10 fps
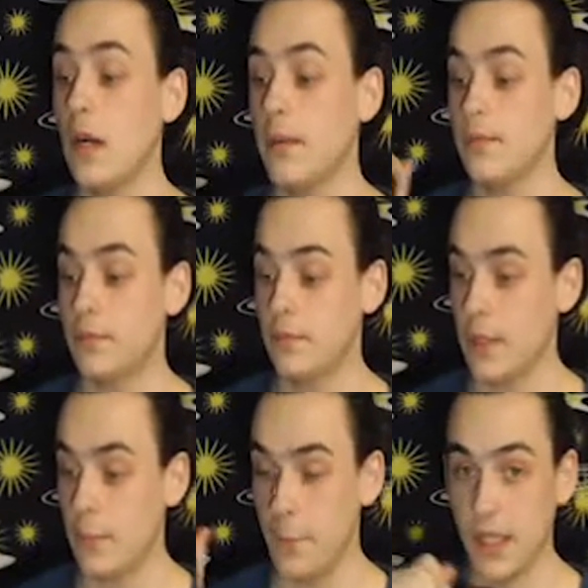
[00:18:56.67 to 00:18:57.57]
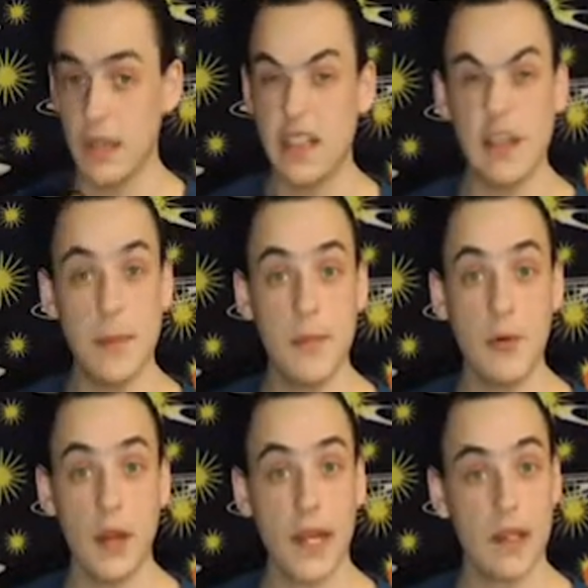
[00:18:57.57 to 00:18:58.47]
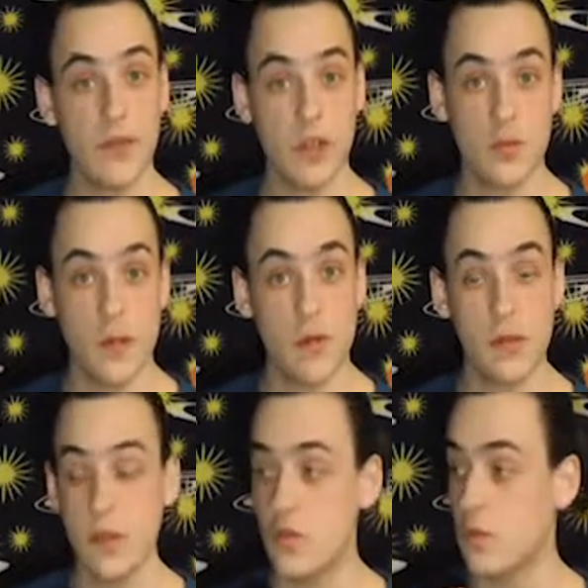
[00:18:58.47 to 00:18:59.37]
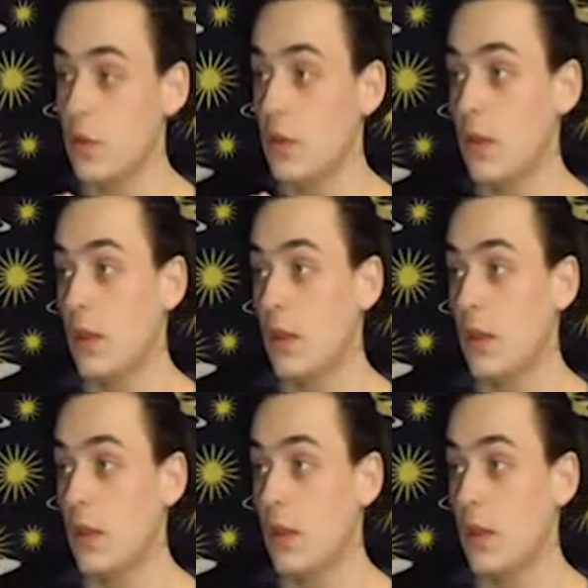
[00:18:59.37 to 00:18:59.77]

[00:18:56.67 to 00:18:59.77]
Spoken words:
I have been a little bit more active on Twitter than usual.